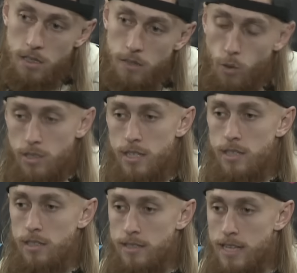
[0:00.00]

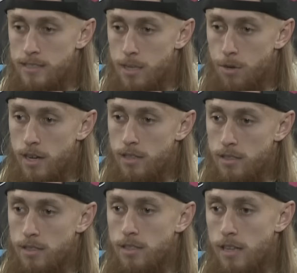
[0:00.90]
14 is that him, right?
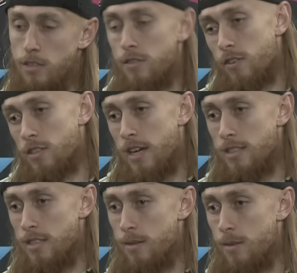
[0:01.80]
That was the first guy I
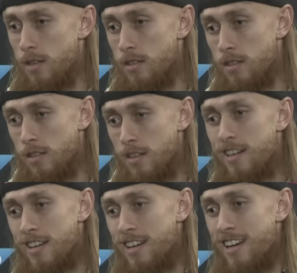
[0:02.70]
said, man.
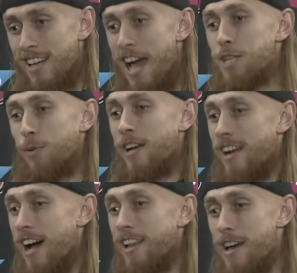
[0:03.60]
He's playing at
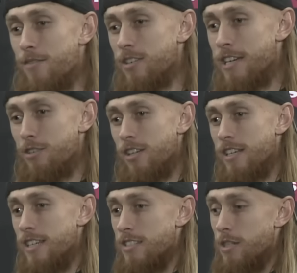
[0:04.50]
a high level. He
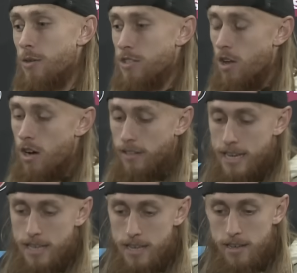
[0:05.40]
really is. You know, he's long,
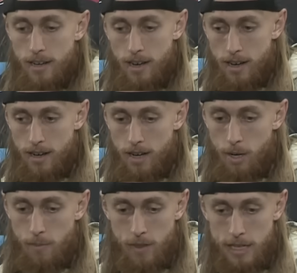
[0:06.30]
lanky.
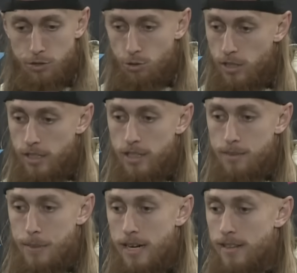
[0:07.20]
Um, he's really good
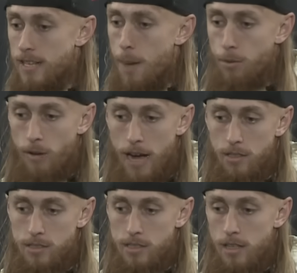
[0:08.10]
at being at the top of
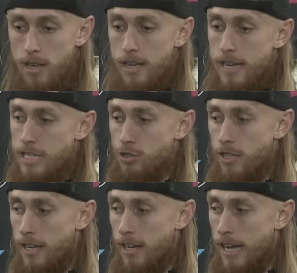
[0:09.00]
routes. He's
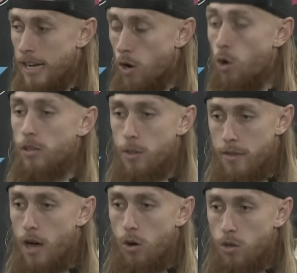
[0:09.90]
good at like holding
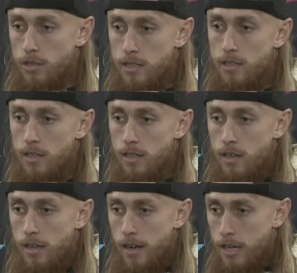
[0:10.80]
without holding.
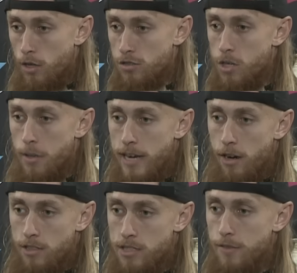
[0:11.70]
Uh, you know, slowing
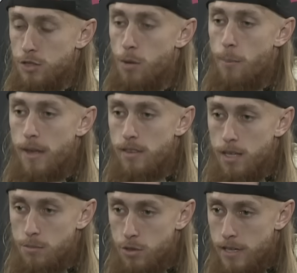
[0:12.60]
down a receiver's
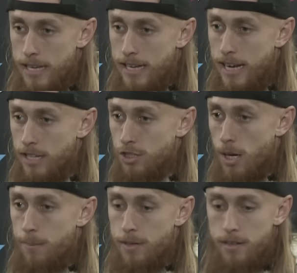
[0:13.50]
momentum so then he can kind of
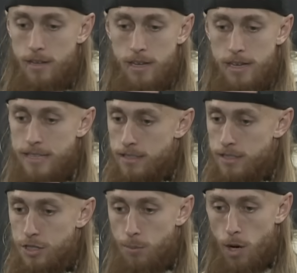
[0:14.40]
jump it. He's
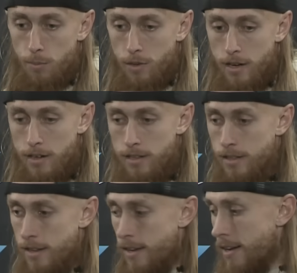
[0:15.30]
a smart player.
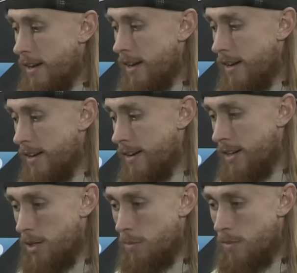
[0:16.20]

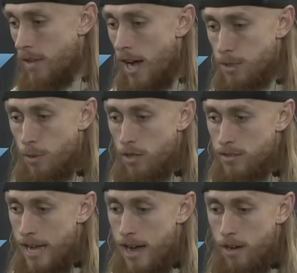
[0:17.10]
Um, knocks
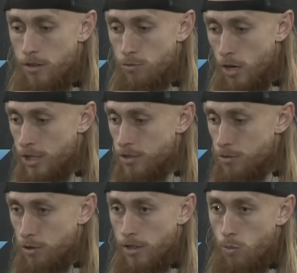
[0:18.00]
balls down,
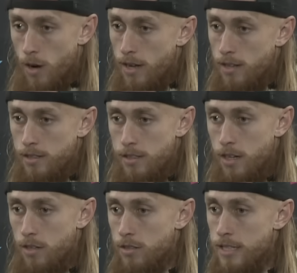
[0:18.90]
rushes really well. You
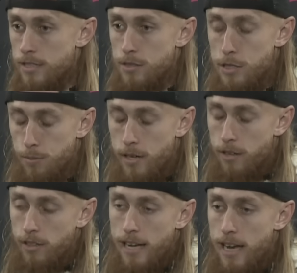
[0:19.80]
know, he's he's playing
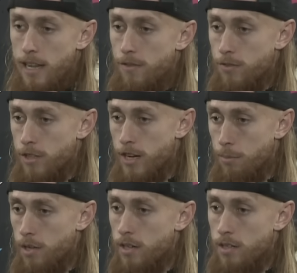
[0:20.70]
at a really high level for a young
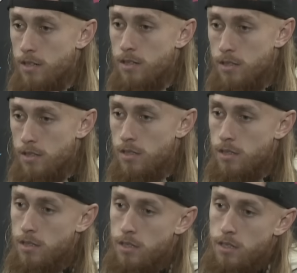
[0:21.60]
player. Does he
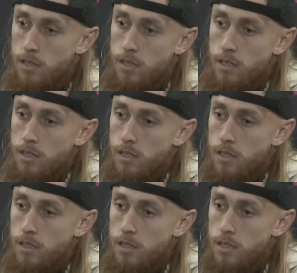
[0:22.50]
match up against
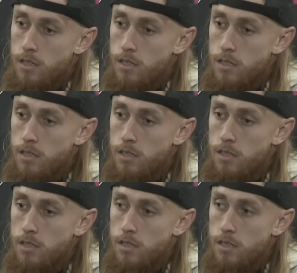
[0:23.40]
a, a tight end a
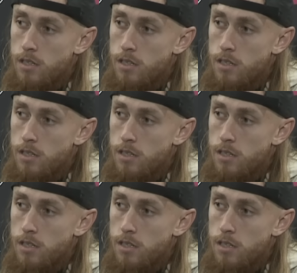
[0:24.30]
lot?